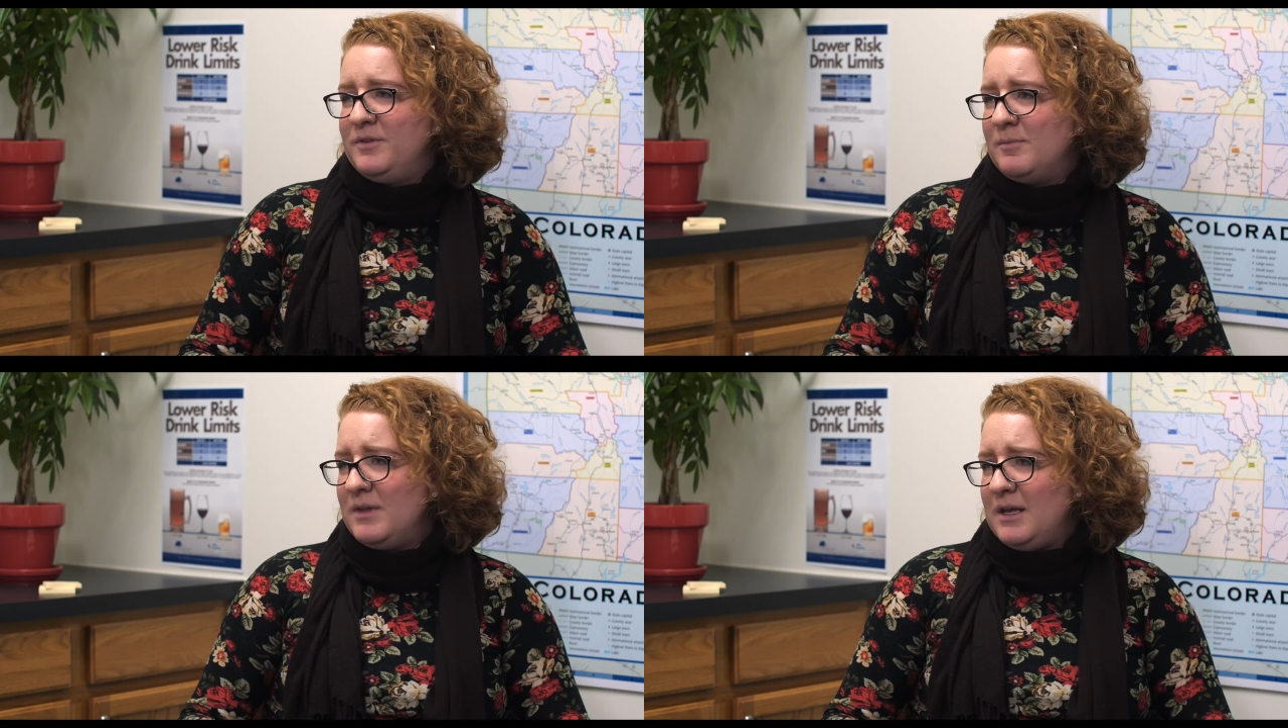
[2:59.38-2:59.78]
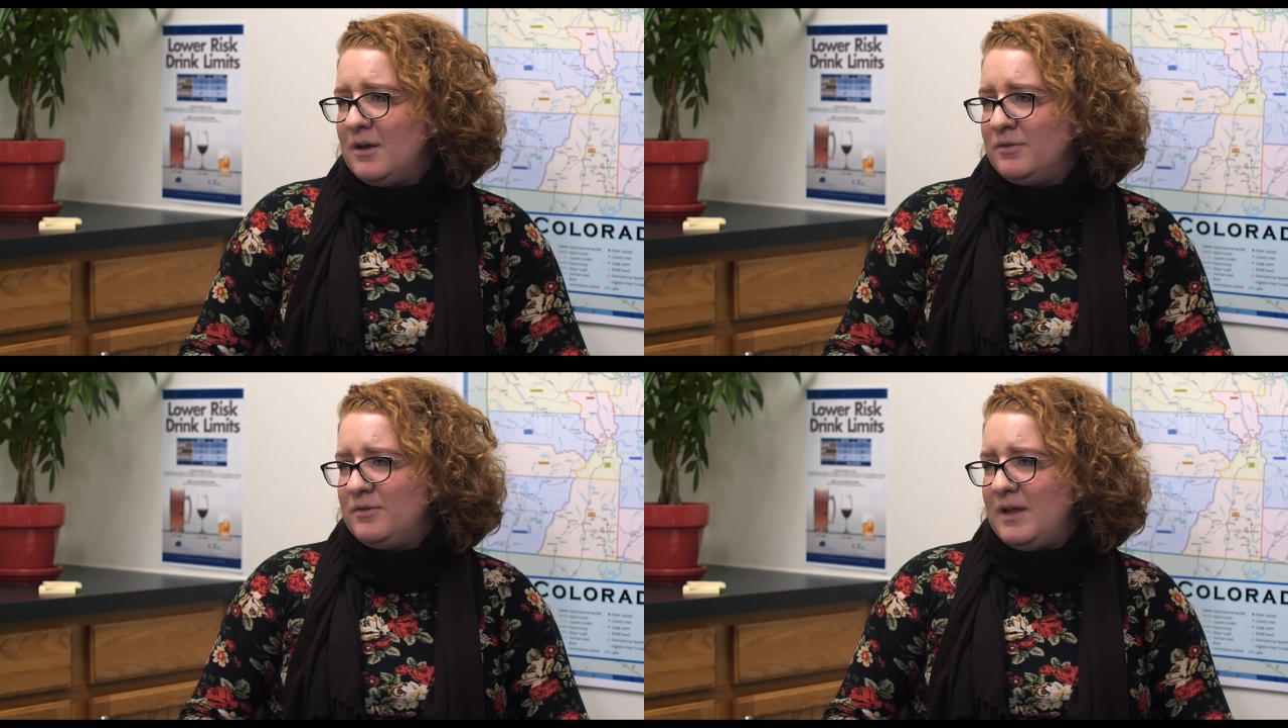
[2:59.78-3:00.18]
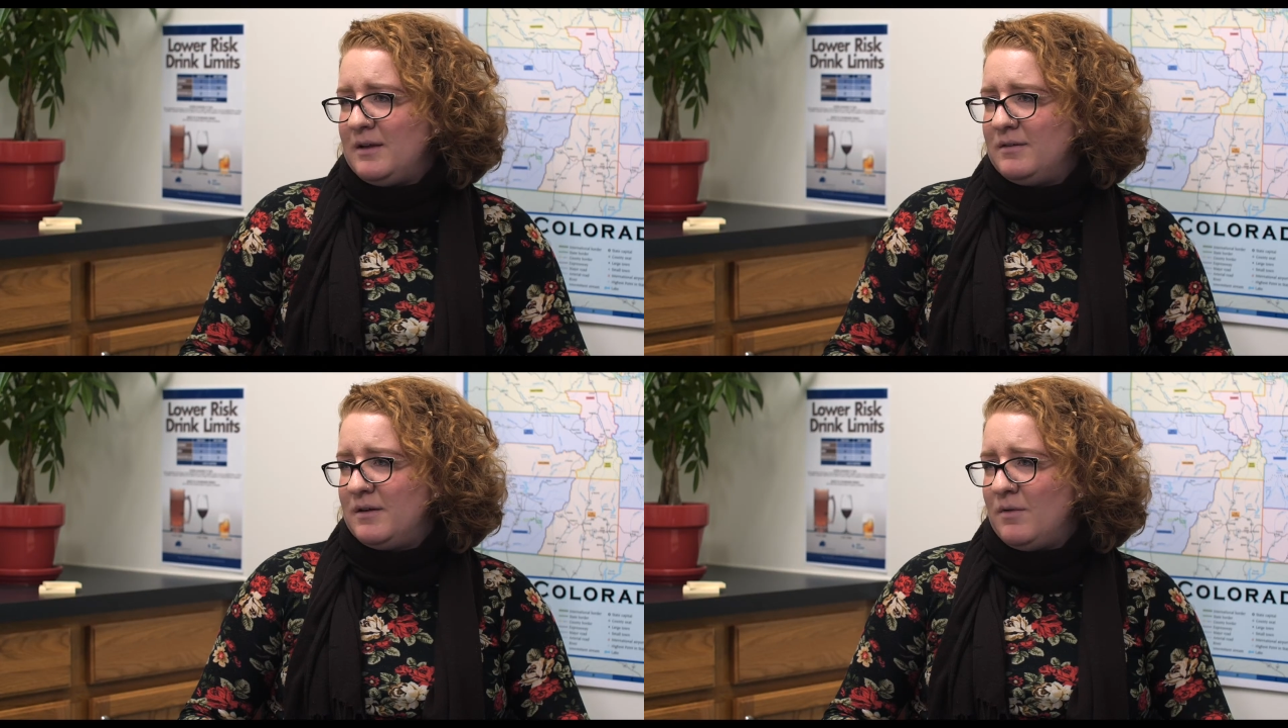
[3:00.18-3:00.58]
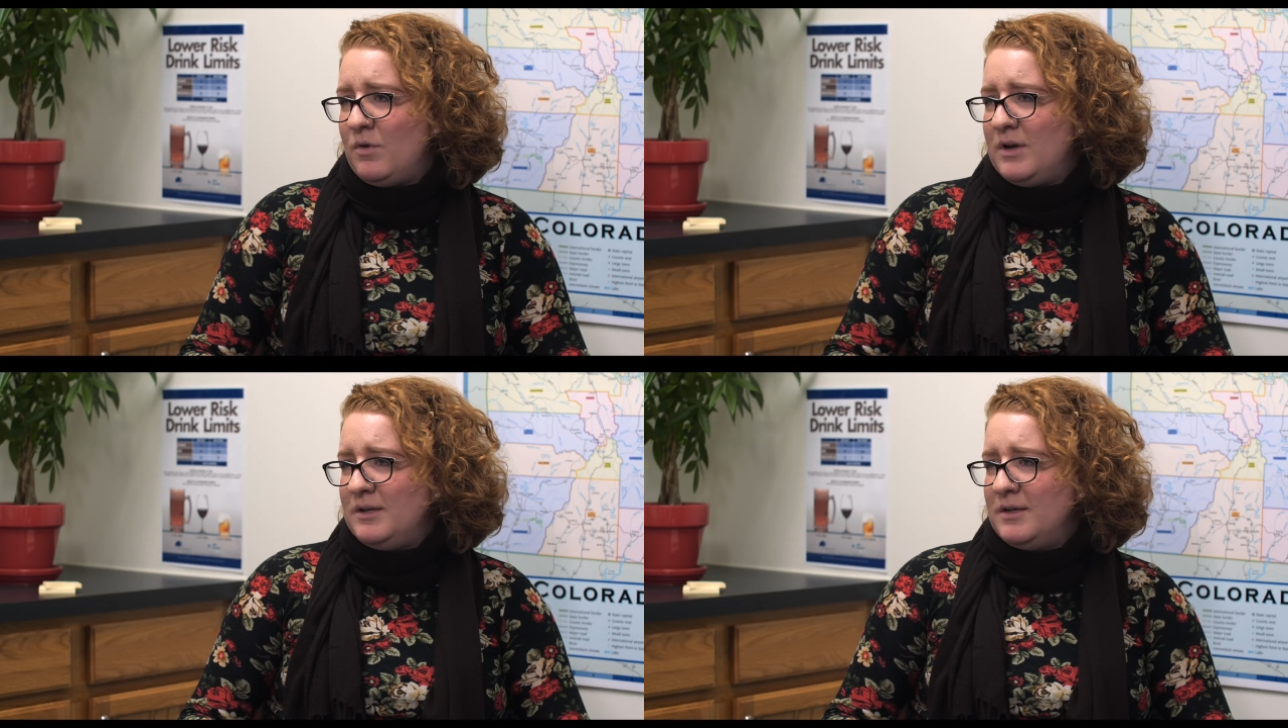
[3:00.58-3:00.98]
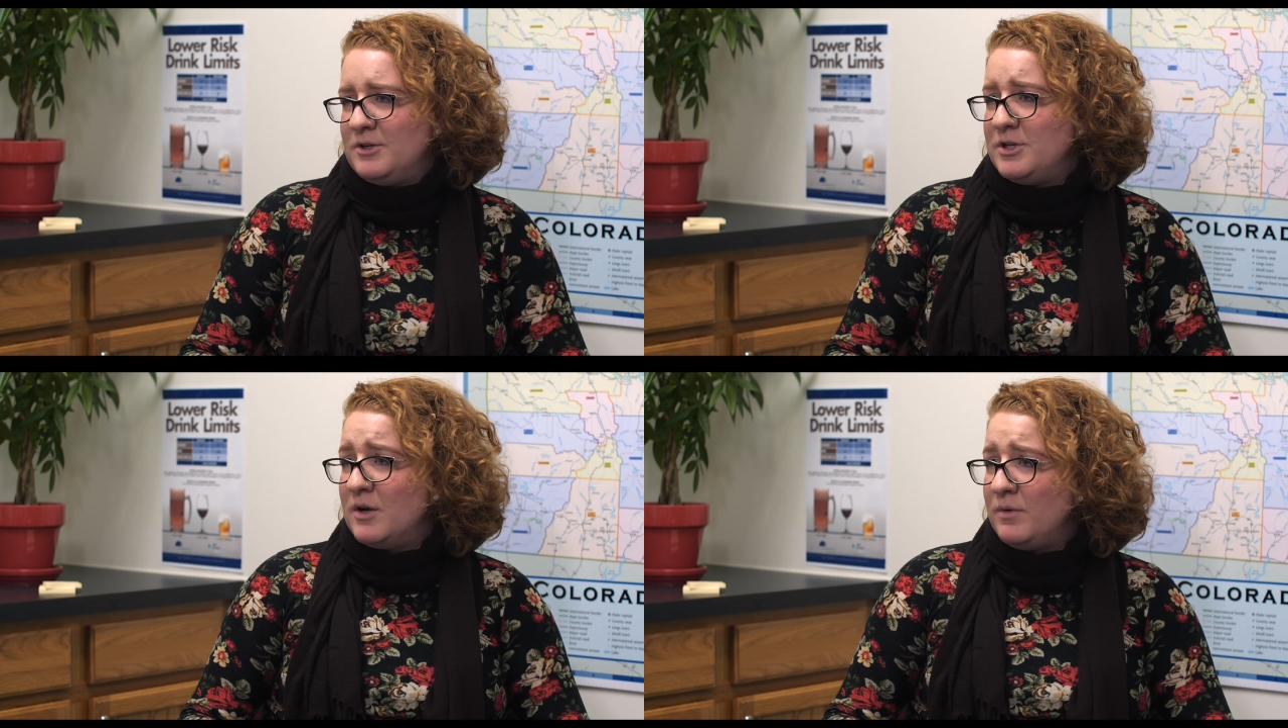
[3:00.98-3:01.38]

Something else that I wanted to share